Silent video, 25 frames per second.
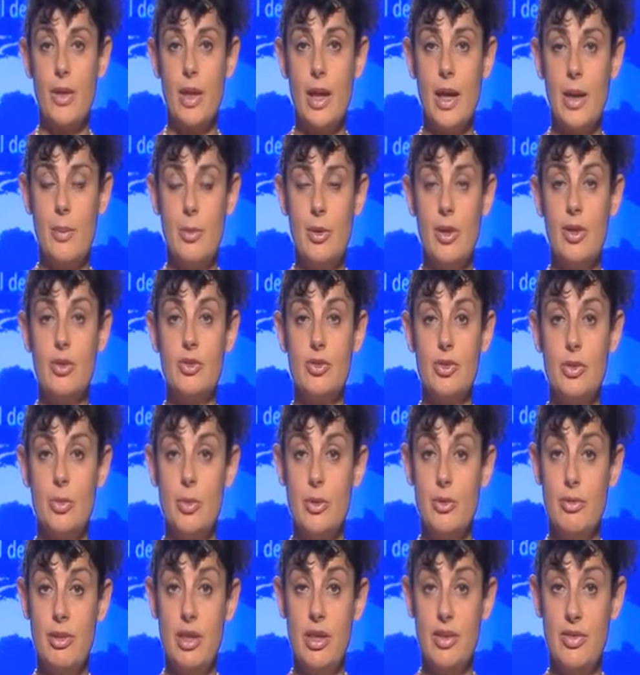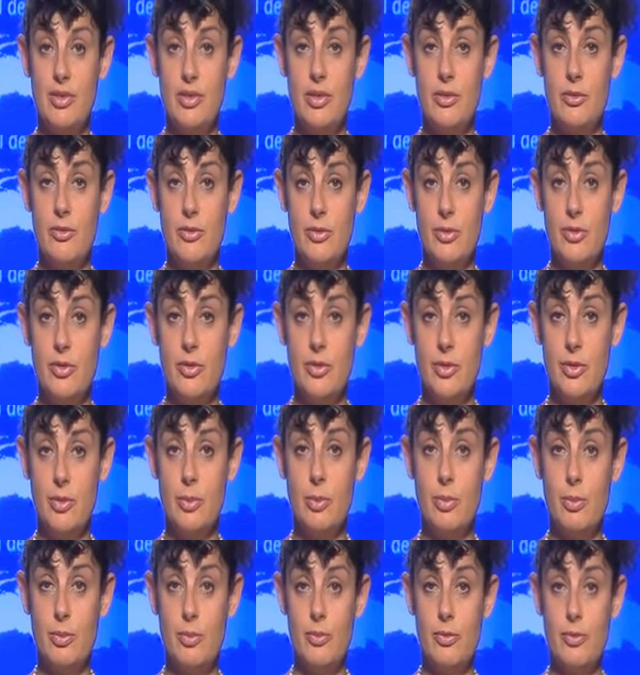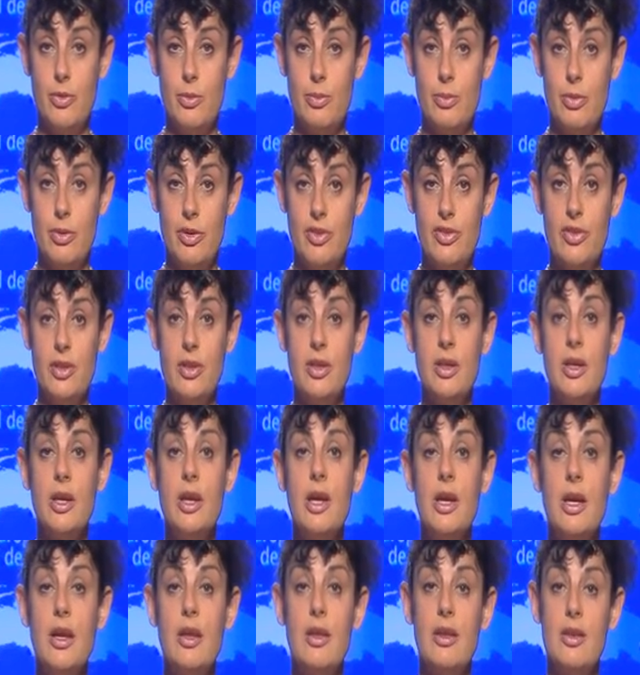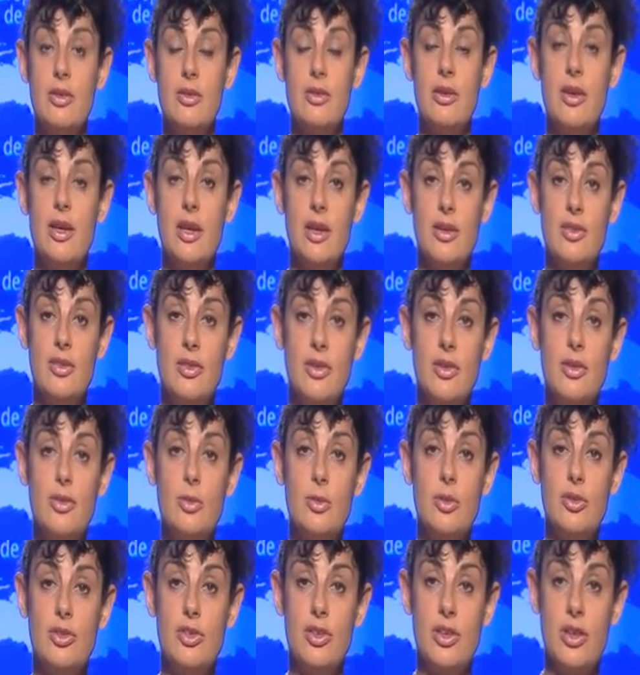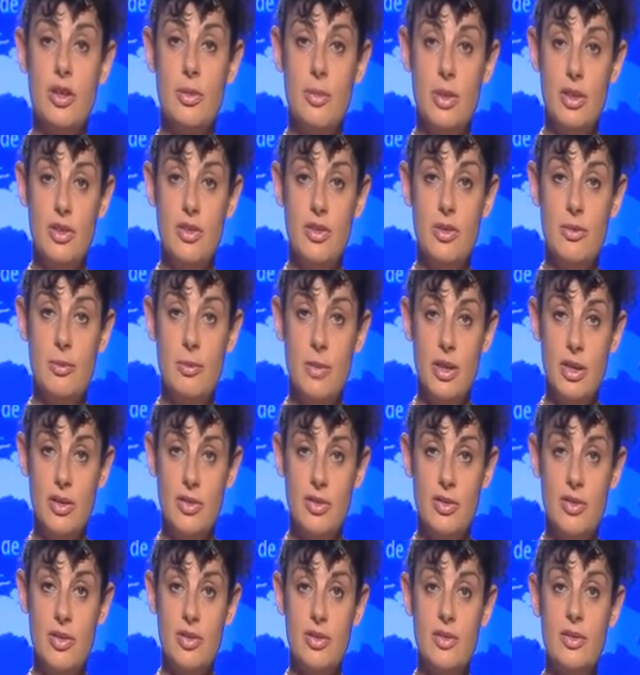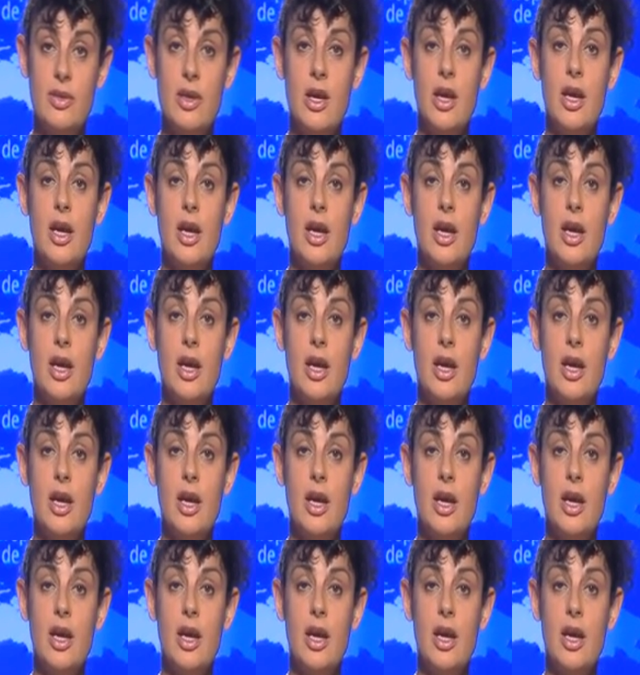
applicant should be released from prison. These are issues which the Committee of Ministers